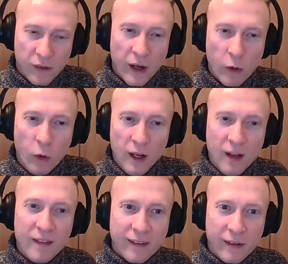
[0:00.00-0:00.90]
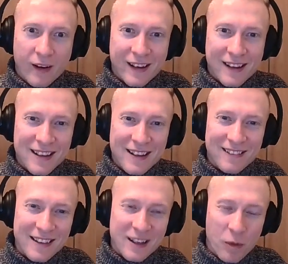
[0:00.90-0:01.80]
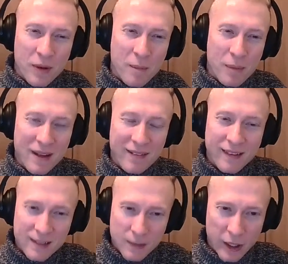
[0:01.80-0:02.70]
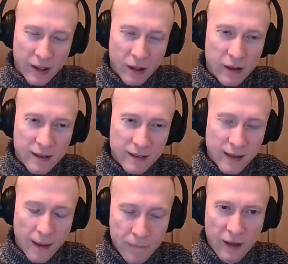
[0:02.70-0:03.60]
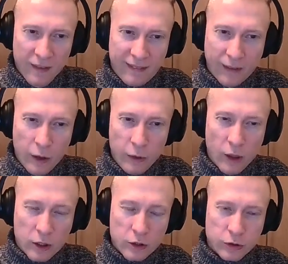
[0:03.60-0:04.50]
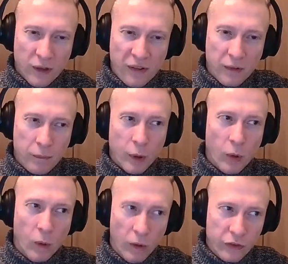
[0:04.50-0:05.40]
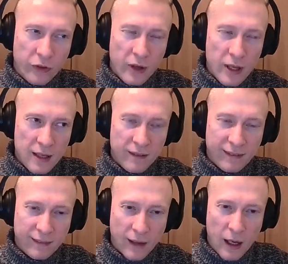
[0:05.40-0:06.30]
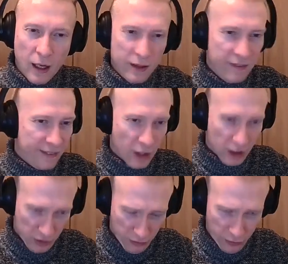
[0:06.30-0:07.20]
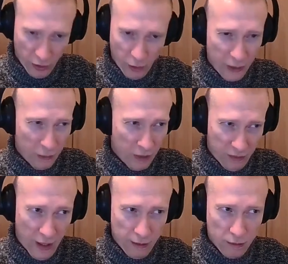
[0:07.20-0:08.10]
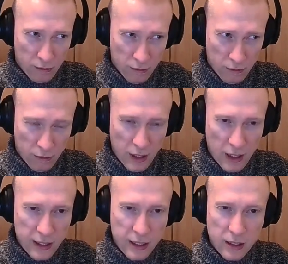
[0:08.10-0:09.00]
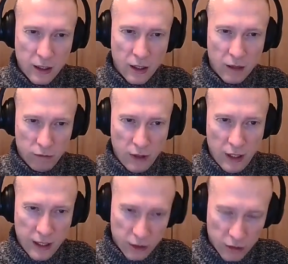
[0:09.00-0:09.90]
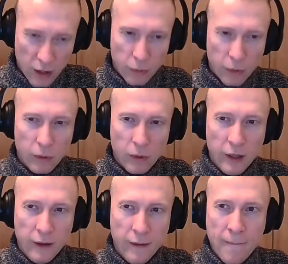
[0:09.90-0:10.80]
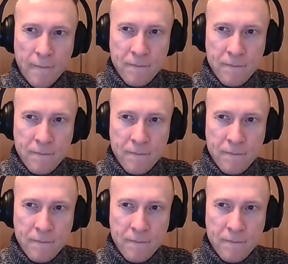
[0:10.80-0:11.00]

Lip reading: file so that I can easily copy and paste it into my code editor. So across the board, instruction following was like really, really incredible. And